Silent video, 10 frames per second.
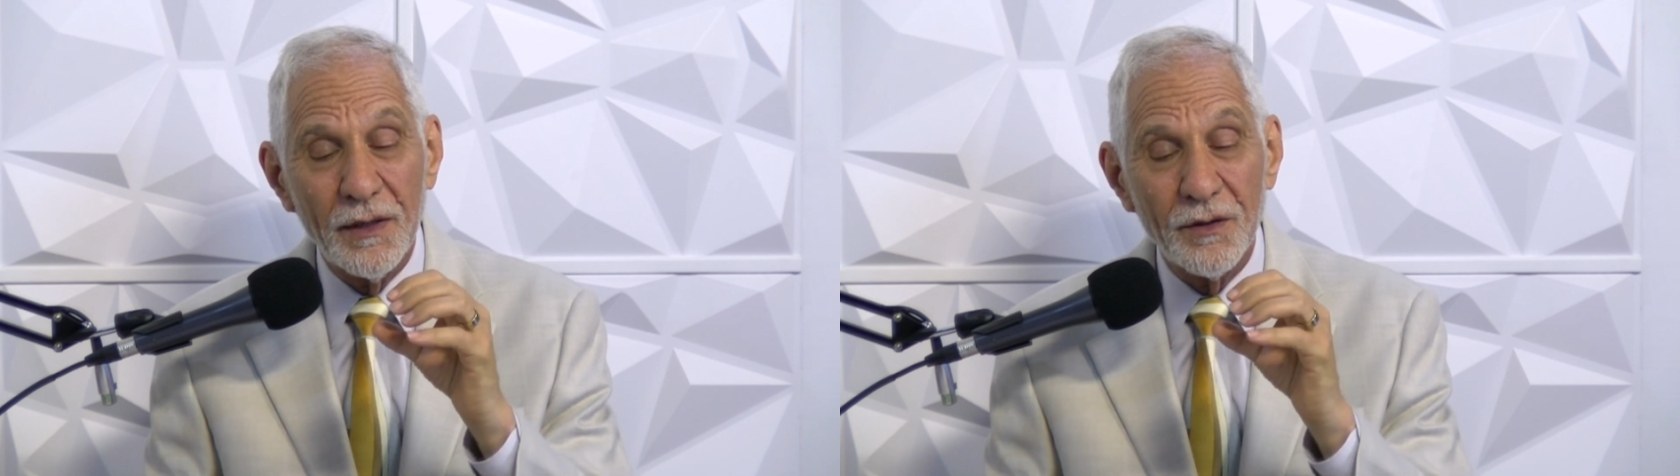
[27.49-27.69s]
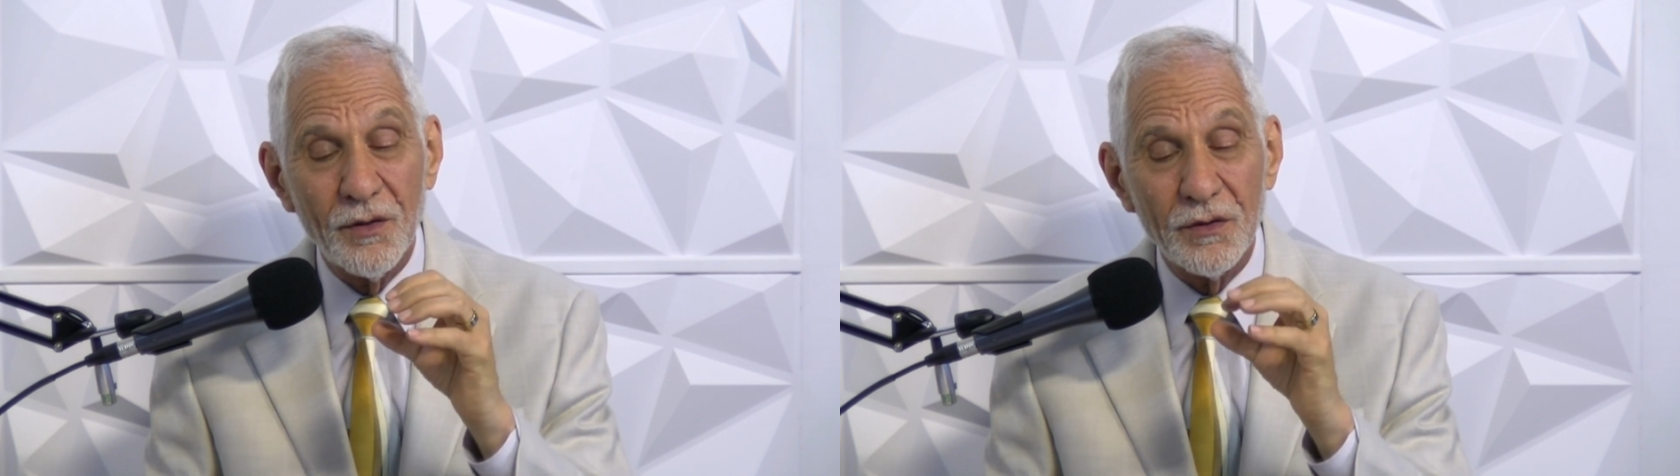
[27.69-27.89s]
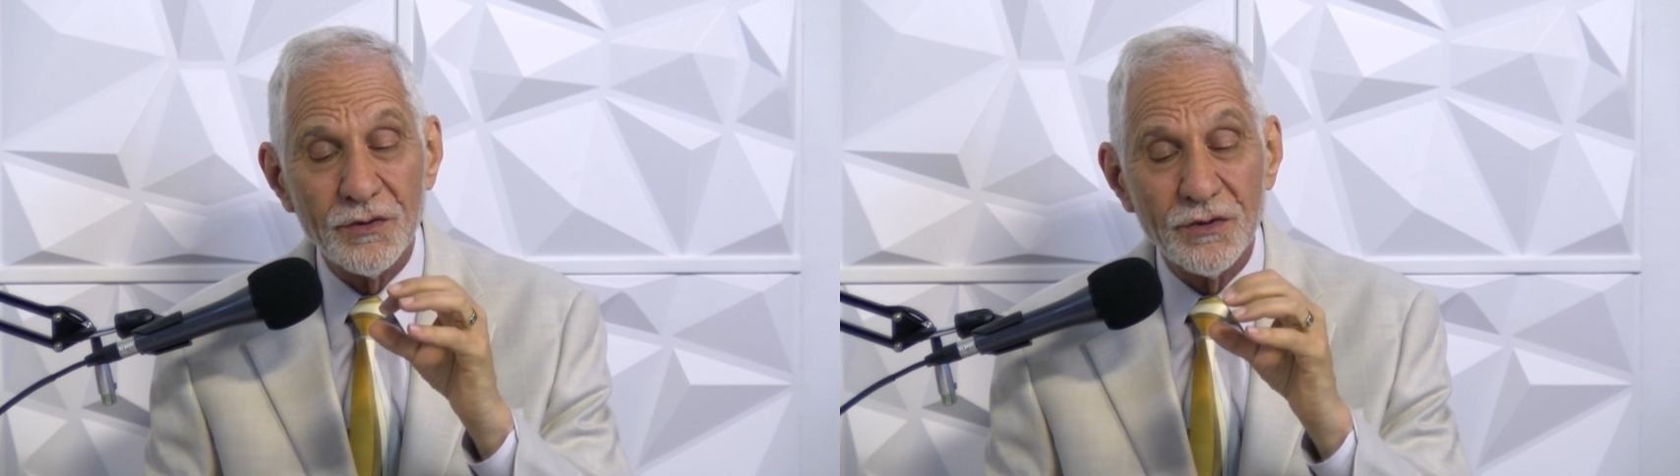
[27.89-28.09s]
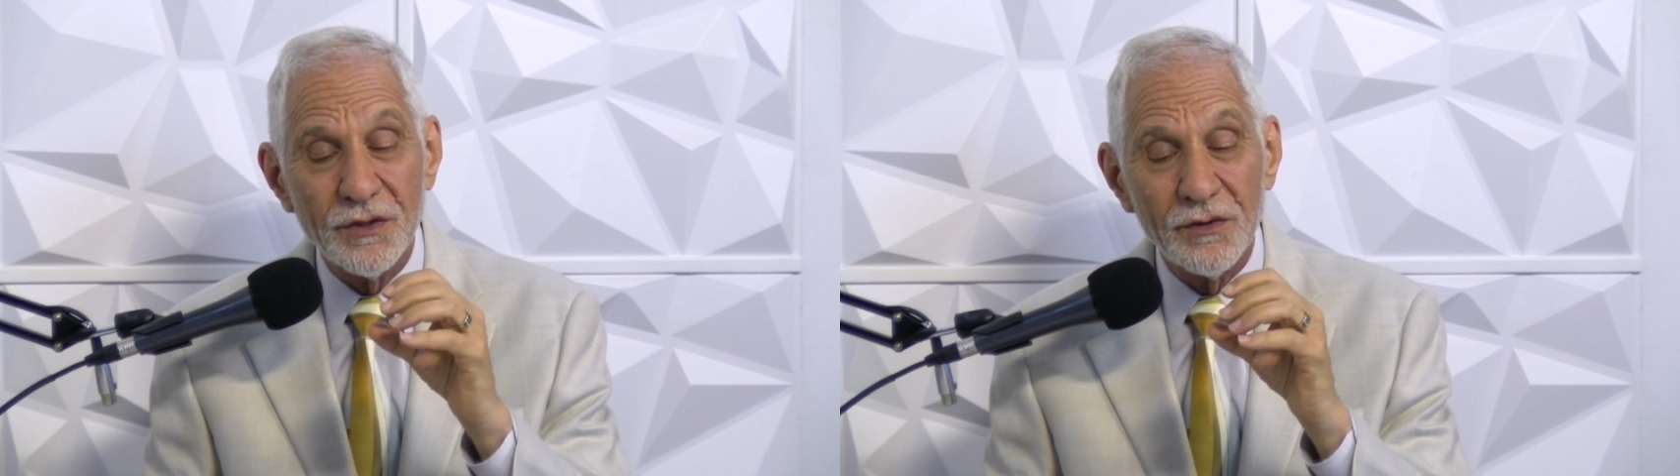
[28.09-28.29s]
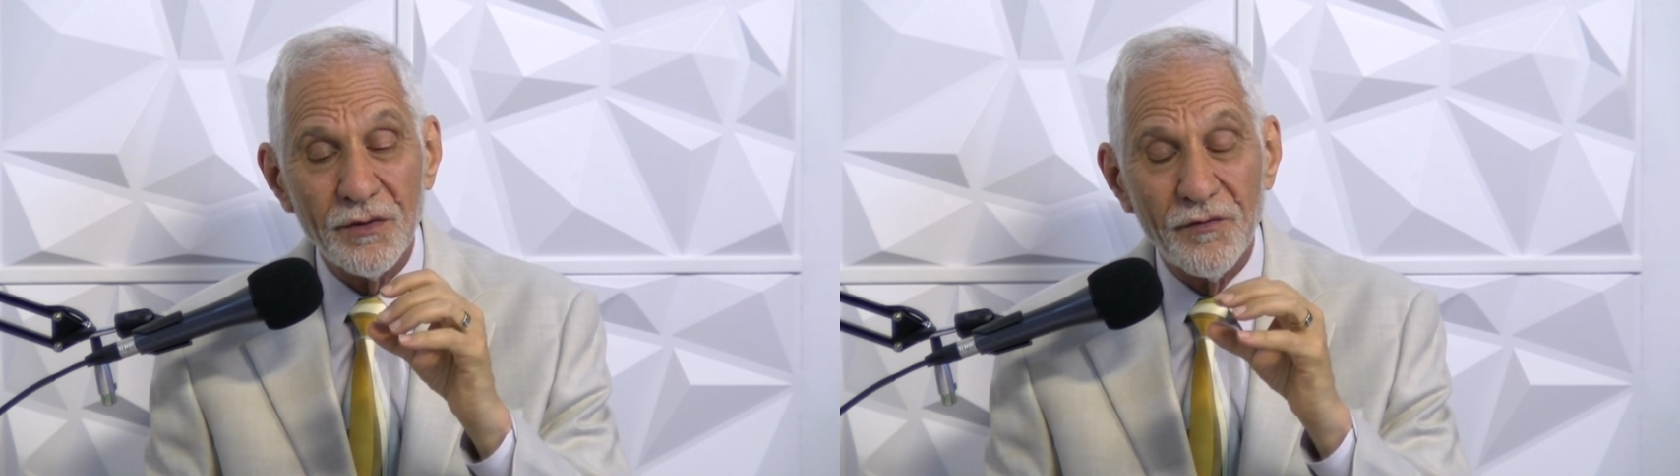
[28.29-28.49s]
causes
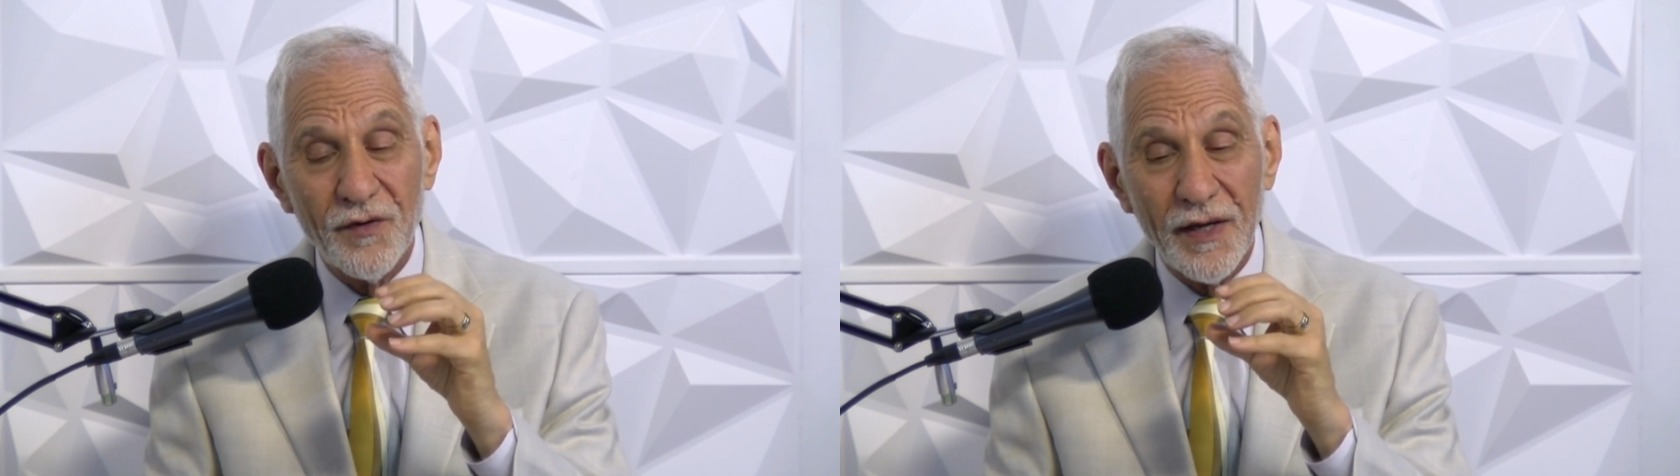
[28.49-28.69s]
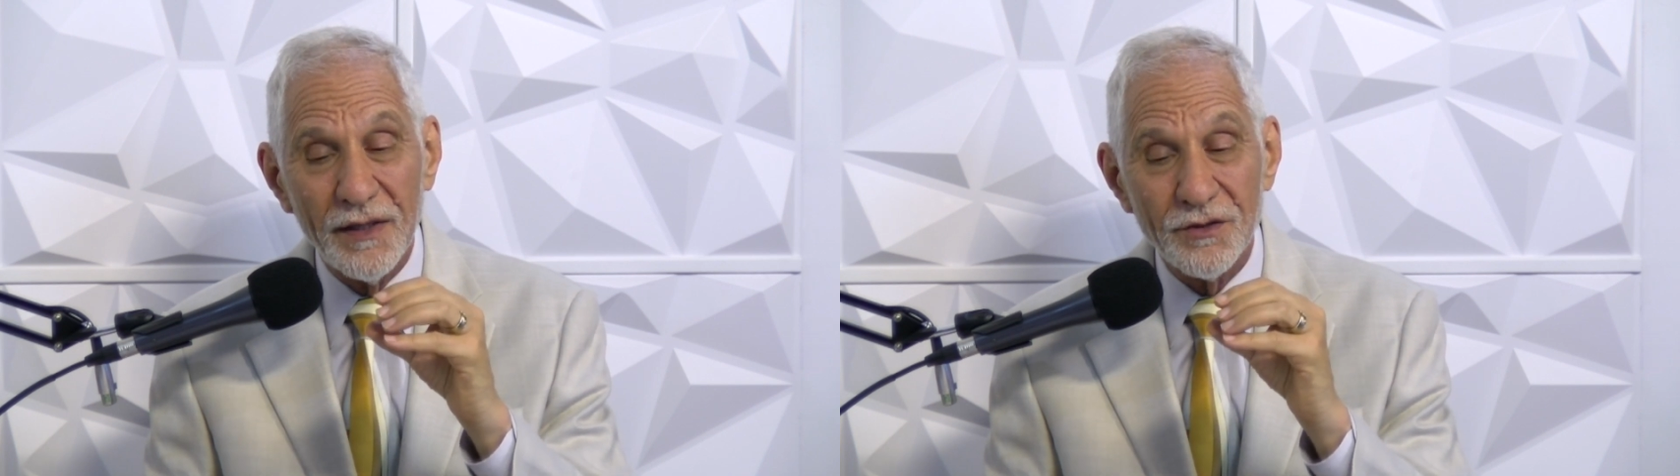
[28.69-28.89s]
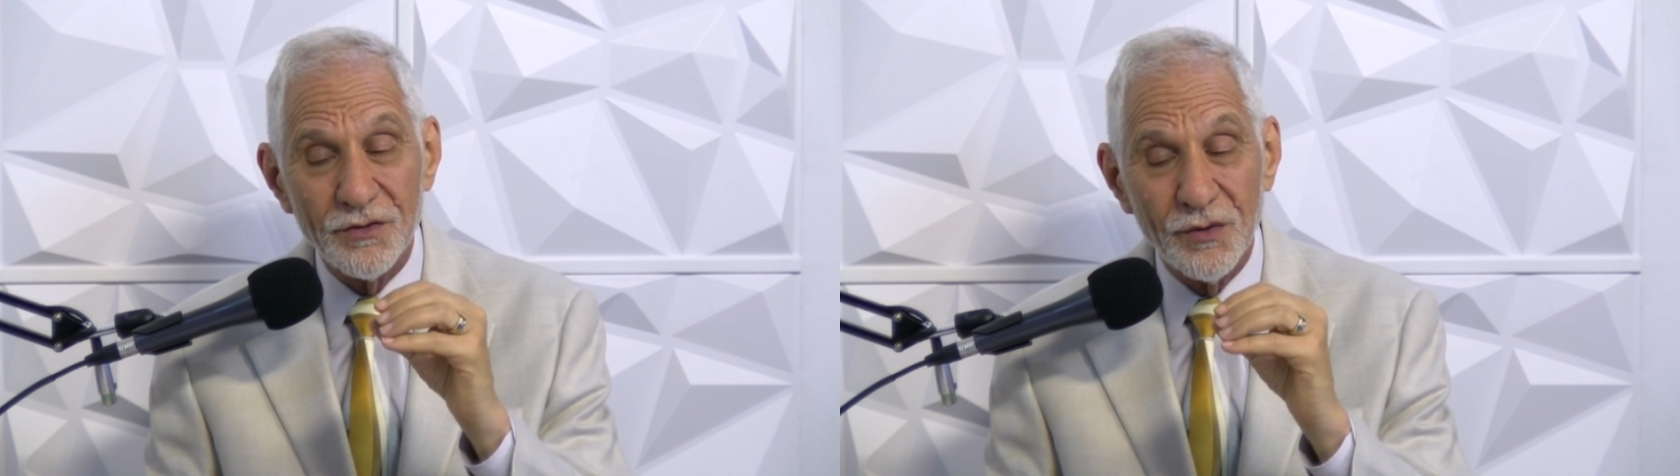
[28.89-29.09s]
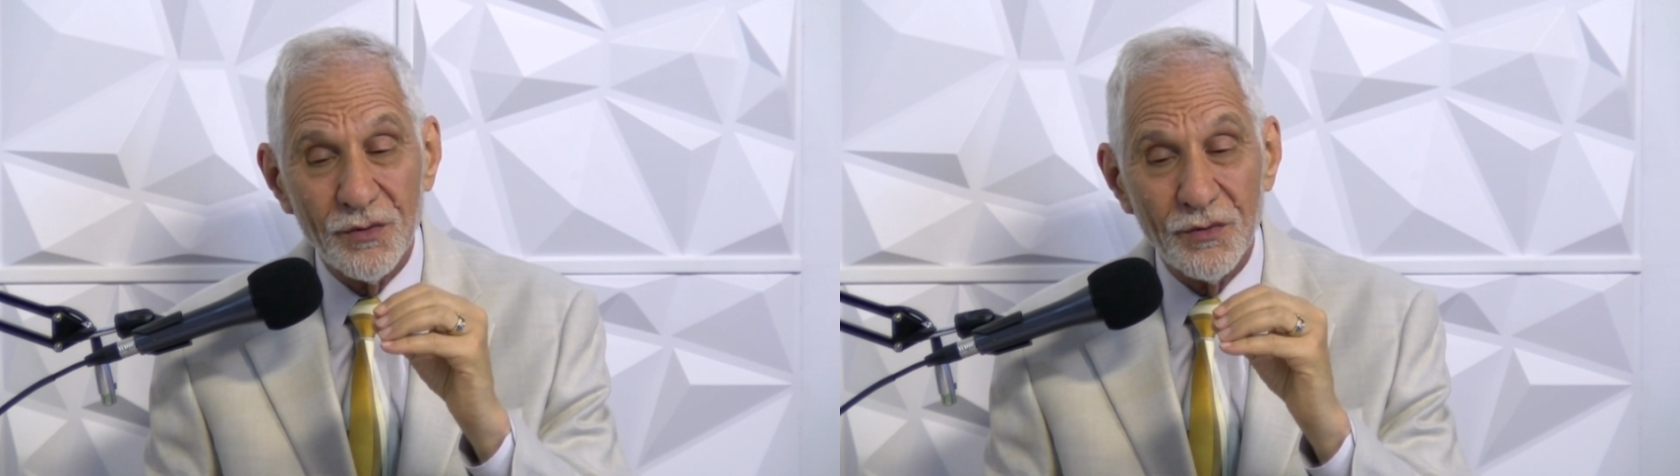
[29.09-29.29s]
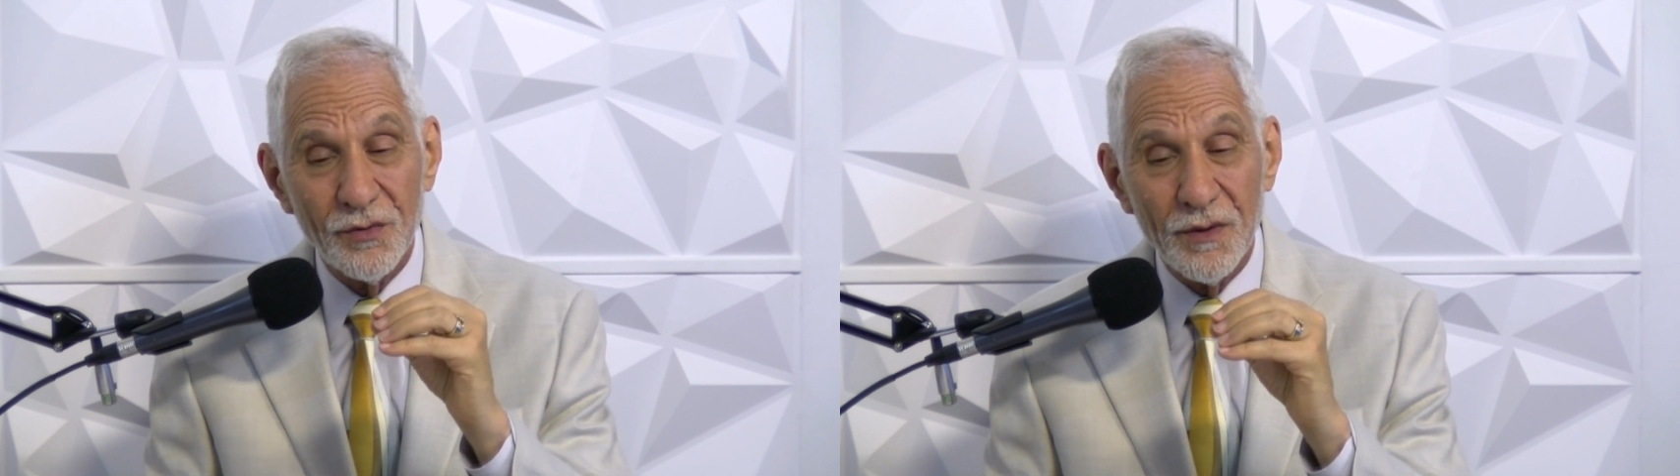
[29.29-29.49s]
the little veins
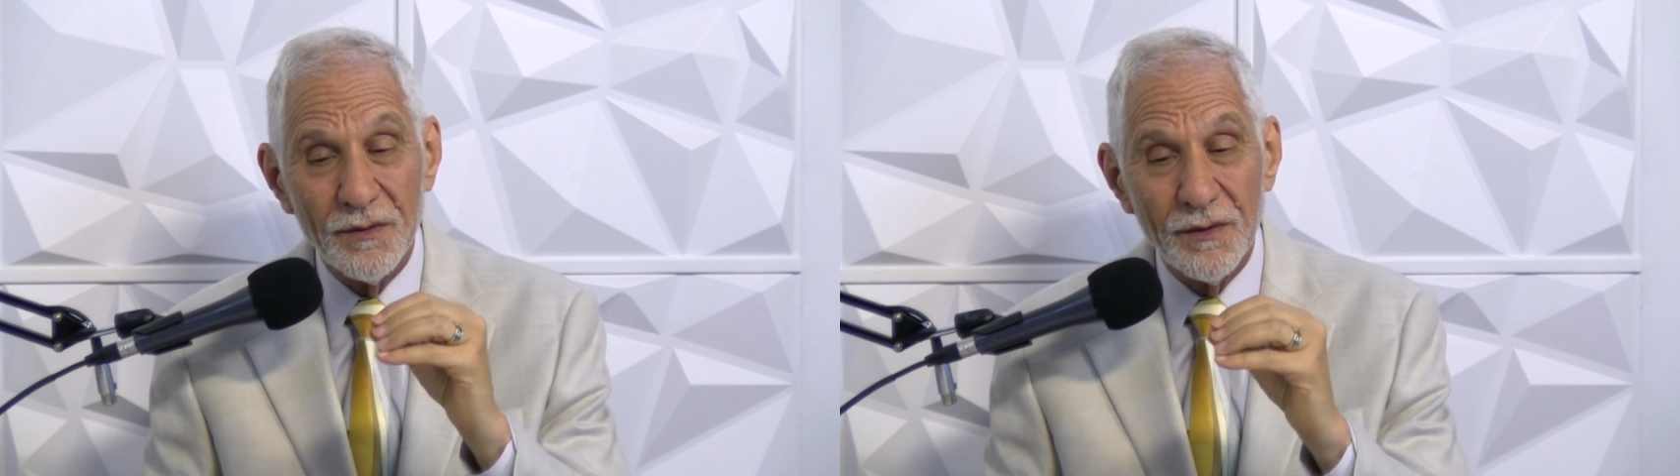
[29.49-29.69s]
to